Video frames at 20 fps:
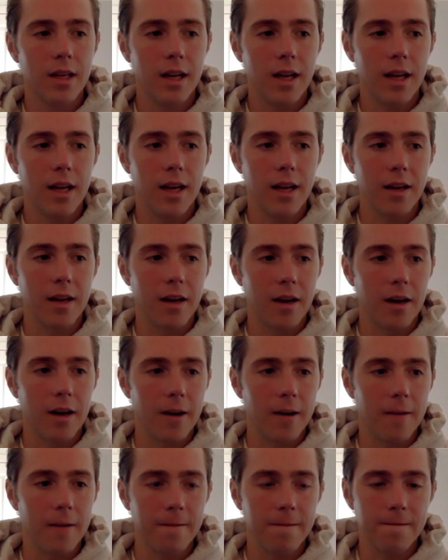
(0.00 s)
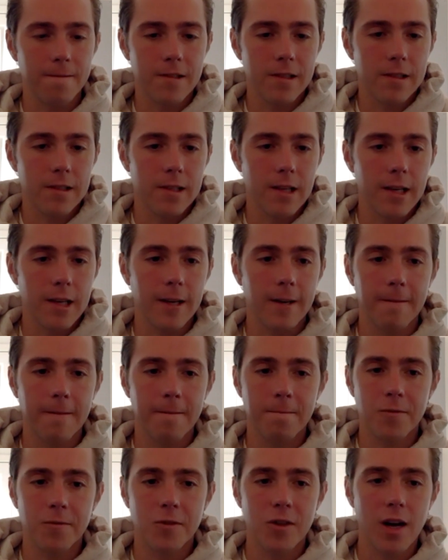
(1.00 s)
and just like
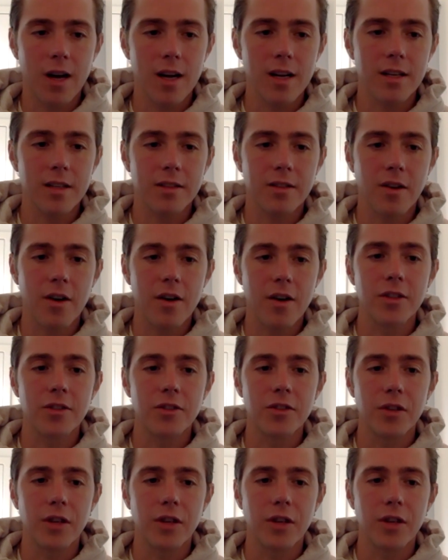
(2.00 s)
try as hard as